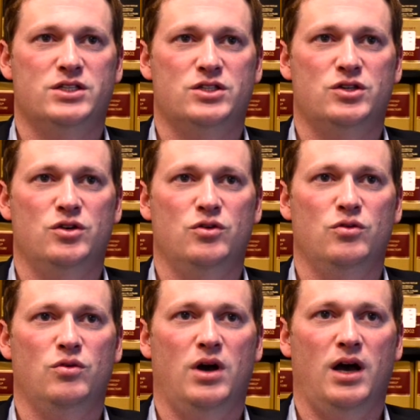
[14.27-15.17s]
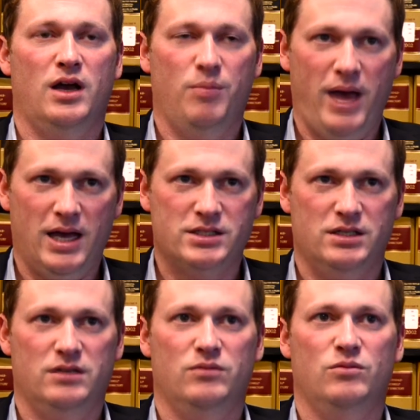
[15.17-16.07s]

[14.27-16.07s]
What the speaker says: to Copaxone,